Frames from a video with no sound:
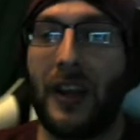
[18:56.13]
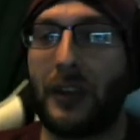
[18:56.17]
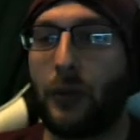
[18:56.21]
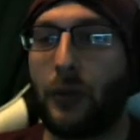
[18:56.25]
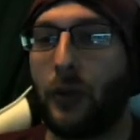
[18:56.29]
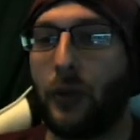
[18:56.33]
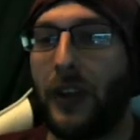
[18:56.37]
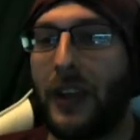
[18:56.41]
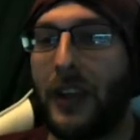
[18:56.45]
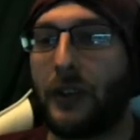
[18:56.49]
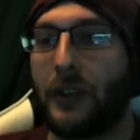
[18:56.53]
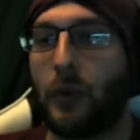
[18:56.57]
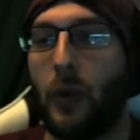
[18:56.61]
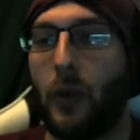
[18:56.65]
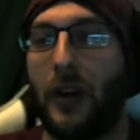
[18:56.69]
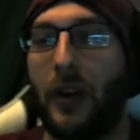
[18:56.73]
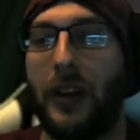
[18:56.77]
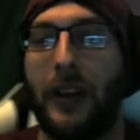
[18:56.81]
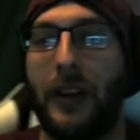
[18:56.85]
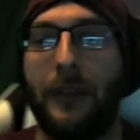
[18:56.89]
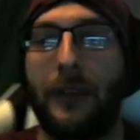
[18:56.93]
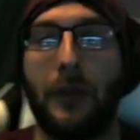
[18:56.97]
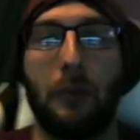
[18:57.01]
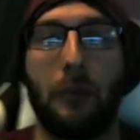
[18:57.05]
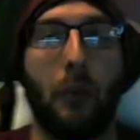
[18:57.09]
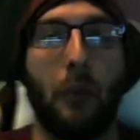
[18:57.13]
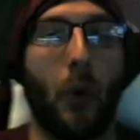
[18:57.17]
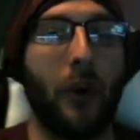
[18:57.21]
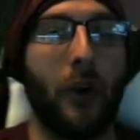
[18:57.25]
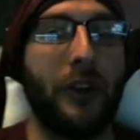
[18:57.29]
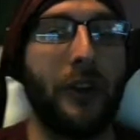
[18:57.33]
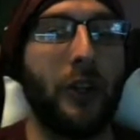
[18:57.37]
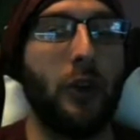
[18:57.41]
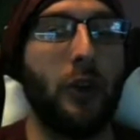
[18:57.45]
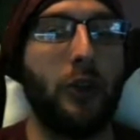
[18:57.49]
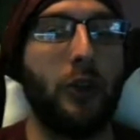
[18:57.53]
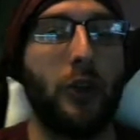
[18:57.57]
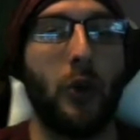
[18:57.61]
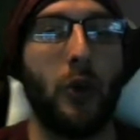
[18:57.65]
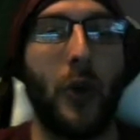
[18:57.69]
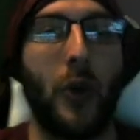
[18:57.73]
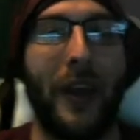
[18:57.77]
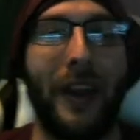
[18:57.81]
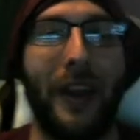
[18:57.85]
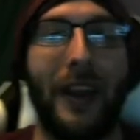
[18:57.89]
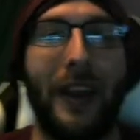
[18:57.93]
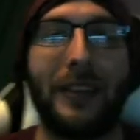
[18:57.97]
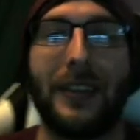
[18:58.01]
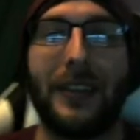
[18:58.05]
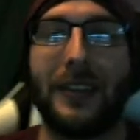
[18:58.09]
Well, guess what? If the more dudes you
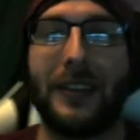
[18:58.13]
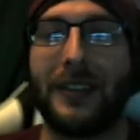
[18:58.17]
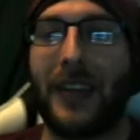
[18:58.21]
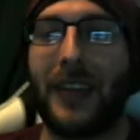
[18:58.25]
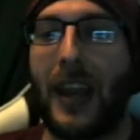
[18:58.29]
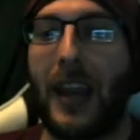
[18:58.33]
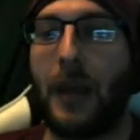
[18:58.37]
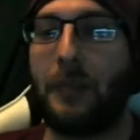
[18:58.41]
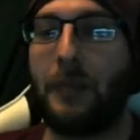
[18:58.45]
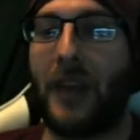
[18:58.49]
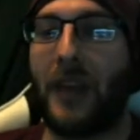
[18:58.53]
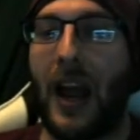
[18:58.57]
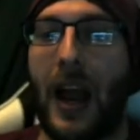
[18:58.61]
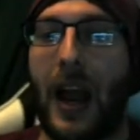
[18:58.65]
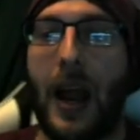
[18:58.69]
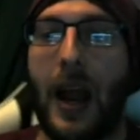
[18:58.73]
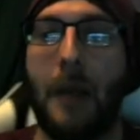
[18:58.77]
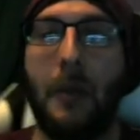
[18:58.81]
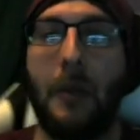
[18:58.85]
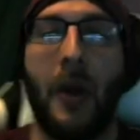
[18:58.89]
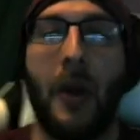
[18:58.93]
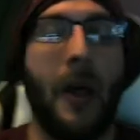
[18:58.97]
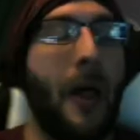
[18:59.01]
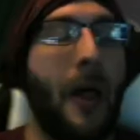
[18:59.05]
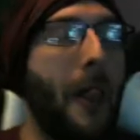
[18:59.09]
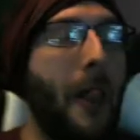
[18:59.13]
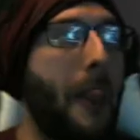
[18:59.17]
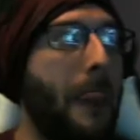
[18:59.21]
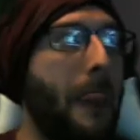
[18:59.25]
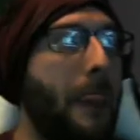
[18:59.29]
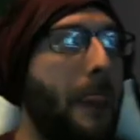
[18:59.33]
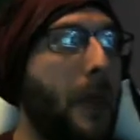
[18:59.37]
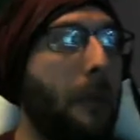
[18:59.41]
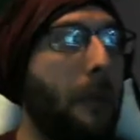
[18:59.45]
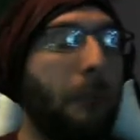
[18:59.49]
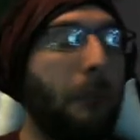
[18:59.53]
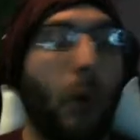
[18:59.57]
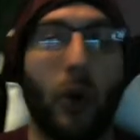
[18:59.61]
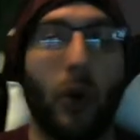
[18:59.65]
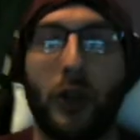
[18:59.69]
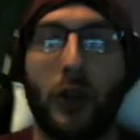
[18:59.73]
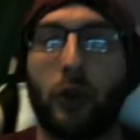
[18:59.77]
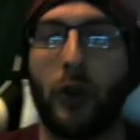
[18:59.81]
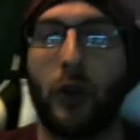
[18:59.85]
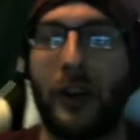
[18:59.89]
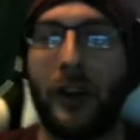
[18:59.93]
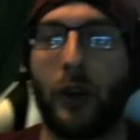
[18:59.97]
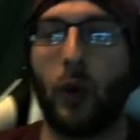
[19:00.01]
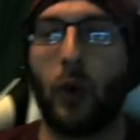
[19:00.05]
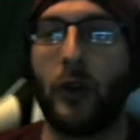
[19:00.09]
hit at the same time, the more
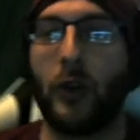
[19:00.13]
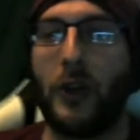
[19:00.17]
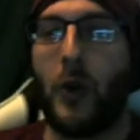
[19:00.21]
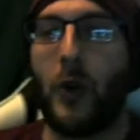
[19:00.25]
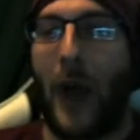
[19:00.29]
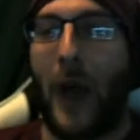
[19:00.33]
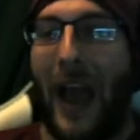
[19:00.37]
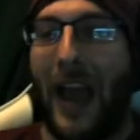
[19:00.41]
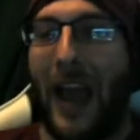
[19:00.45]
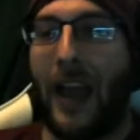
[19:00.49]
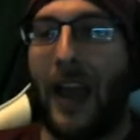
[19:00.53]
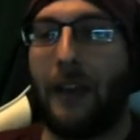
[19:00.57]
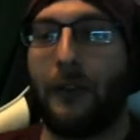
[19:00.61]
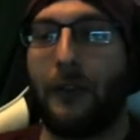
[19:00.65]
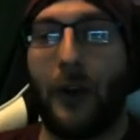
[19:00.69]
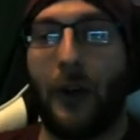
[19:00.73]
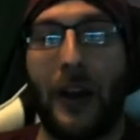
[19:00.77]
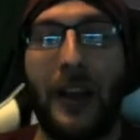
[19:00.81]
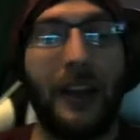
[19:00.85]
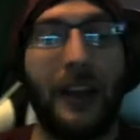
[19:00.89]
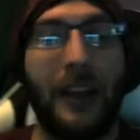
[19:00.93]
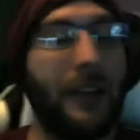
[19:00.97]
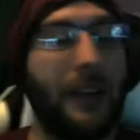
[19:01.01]
critical you have, right?